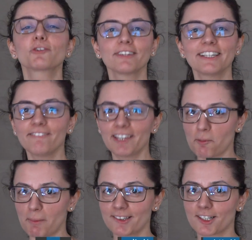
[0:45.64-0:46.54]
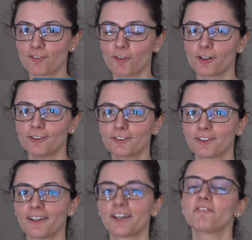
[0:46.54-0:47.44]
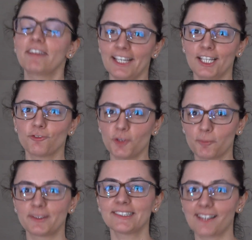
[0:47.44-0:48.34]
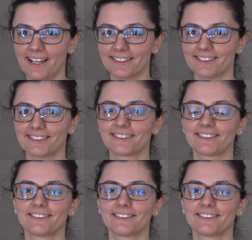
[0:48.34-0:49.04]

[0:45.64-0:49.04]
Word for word: To live in a better world, we need women scientists.